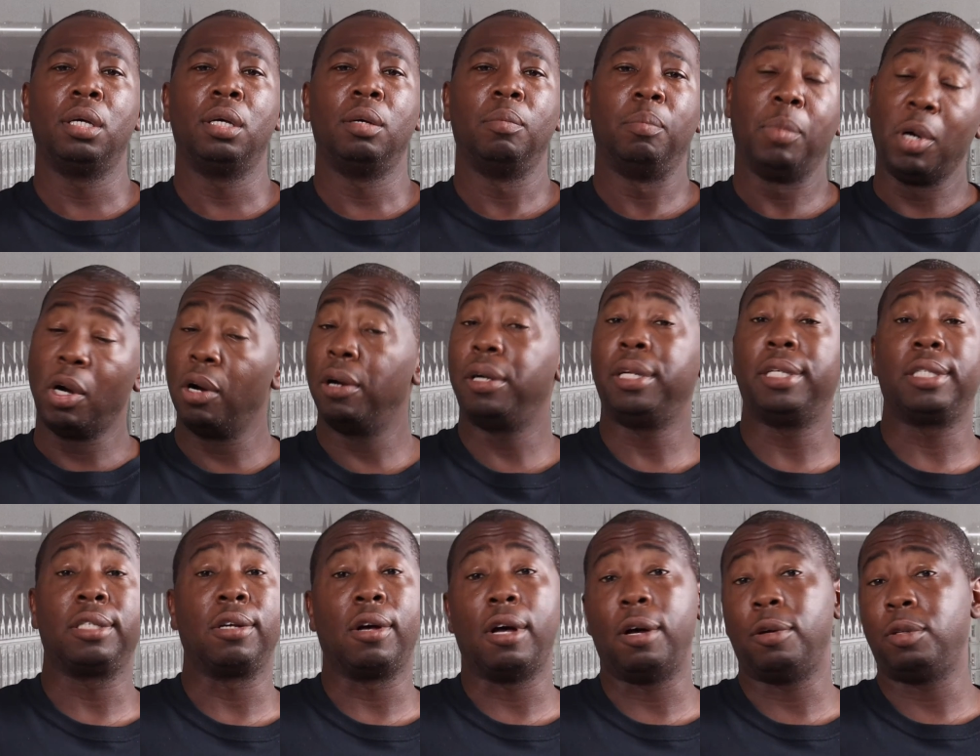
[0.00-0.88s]
Borrowing
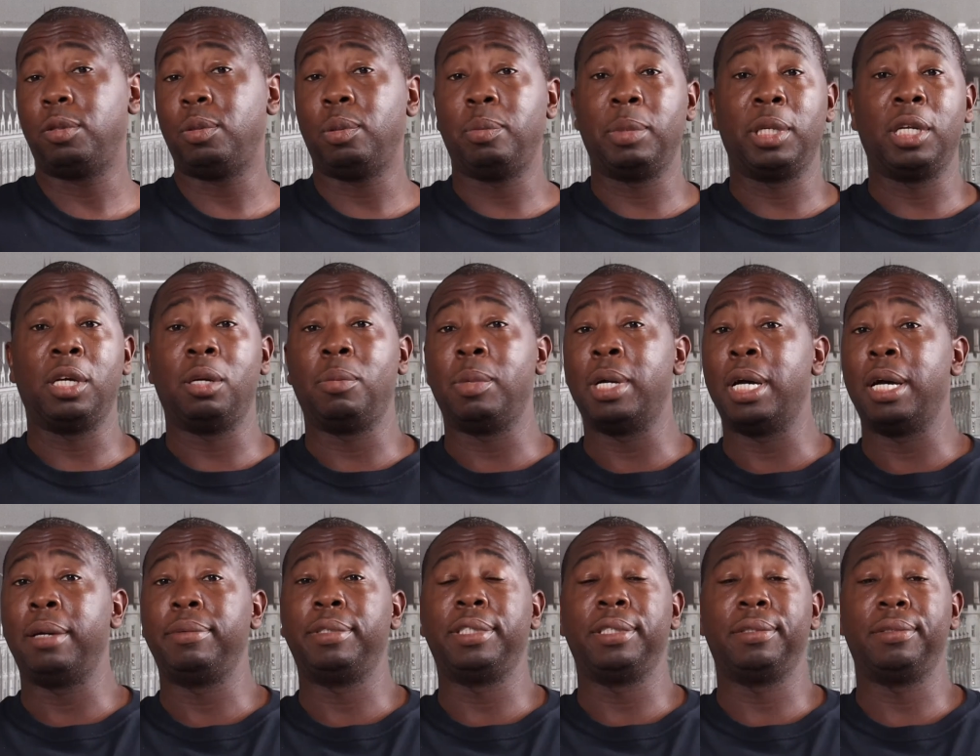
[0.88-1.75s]
is gonna always be my number
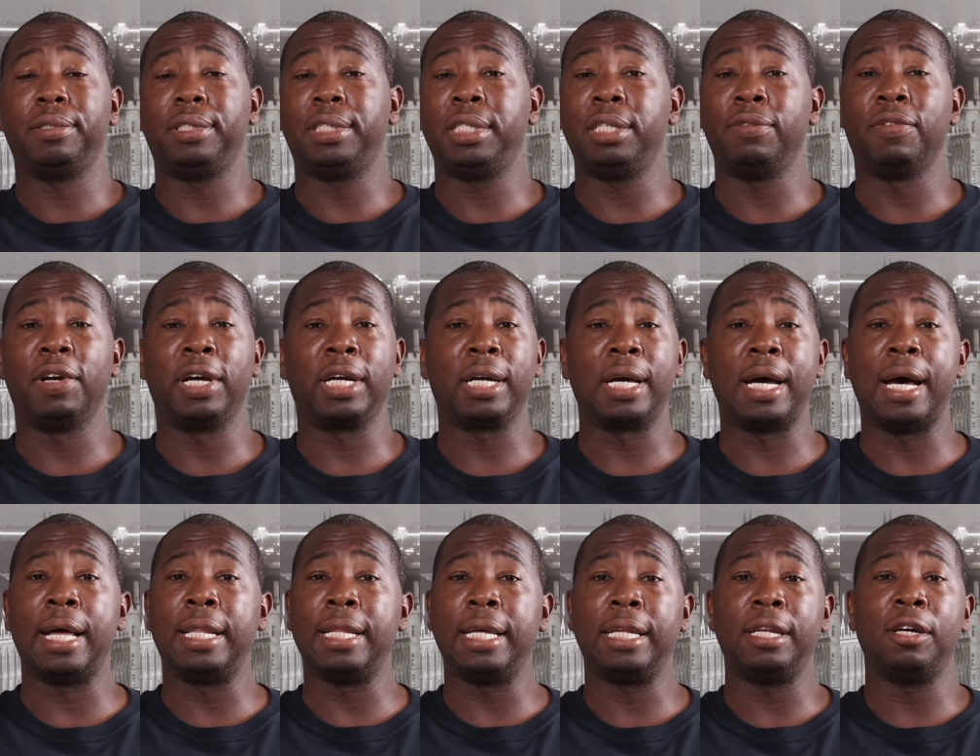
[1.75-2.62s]
option. See if I can
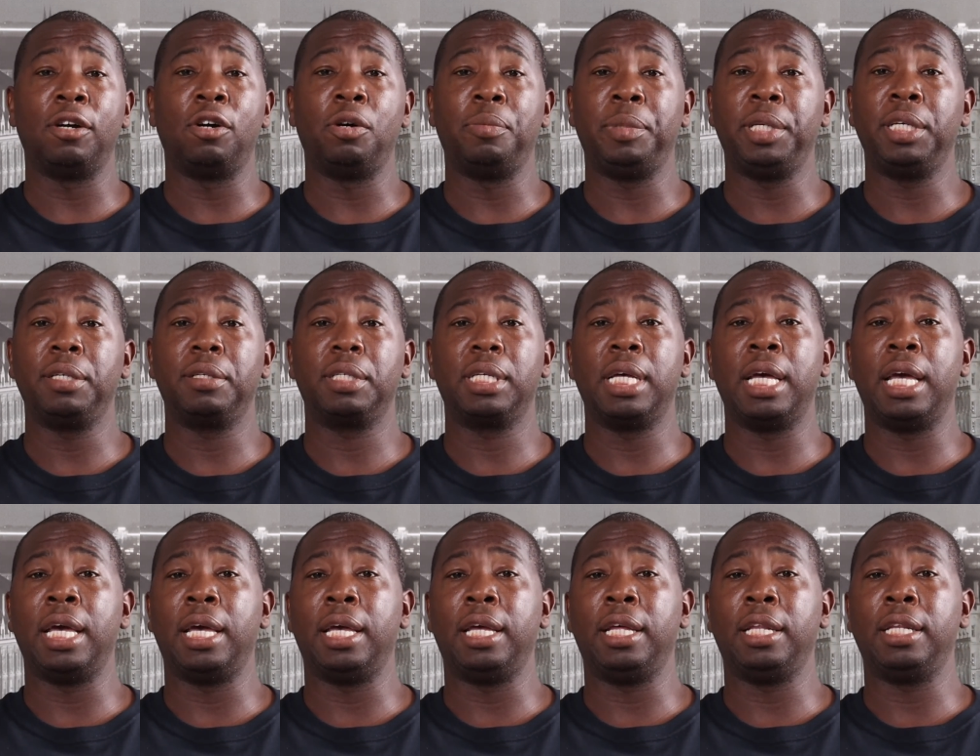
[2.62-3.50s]
holler at the homie
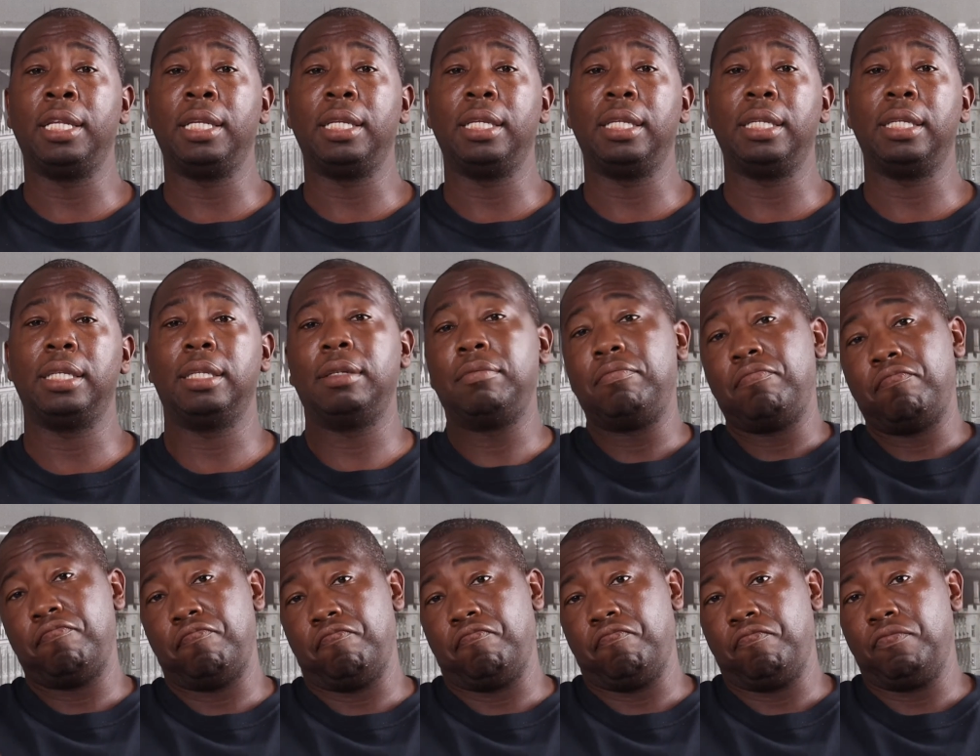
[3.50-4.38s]
and
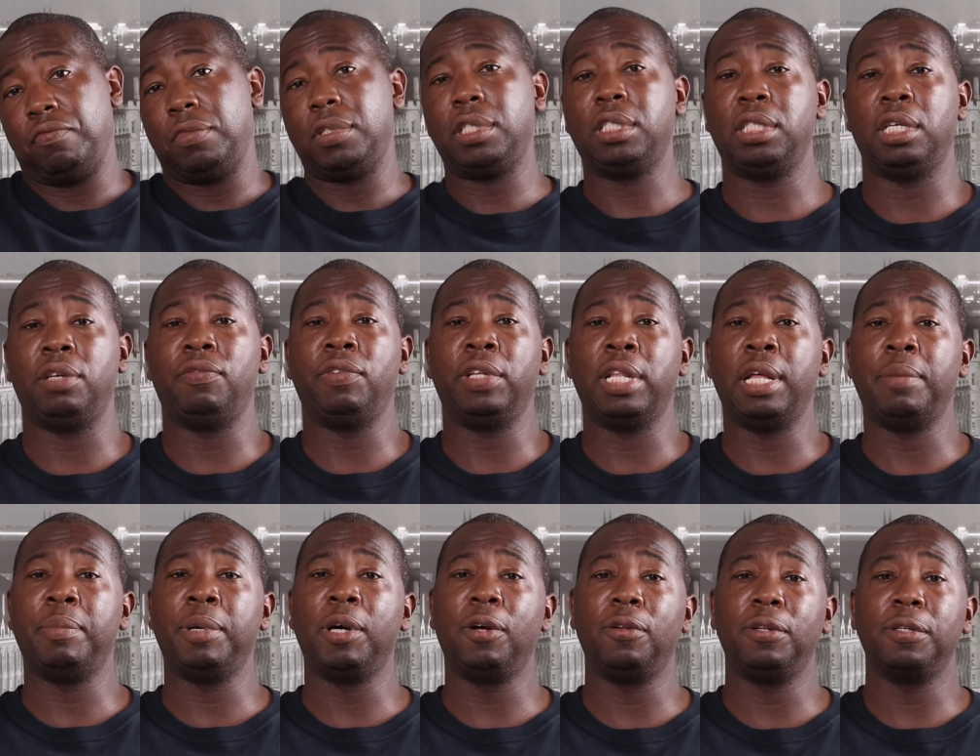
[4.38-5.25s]
see if he
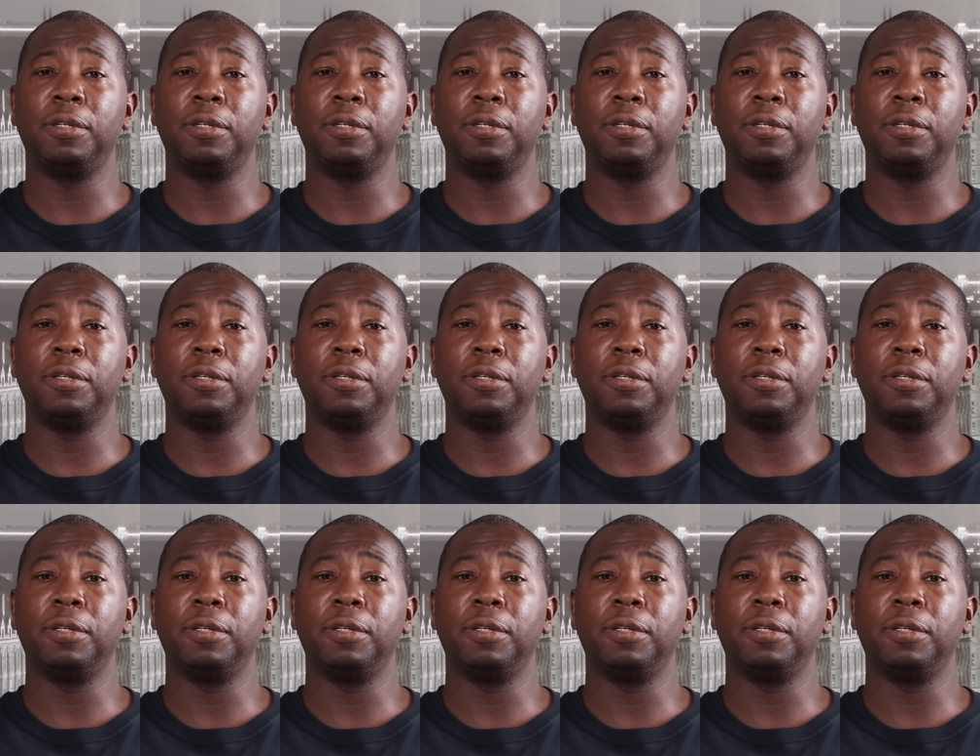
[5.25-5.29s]
let me hold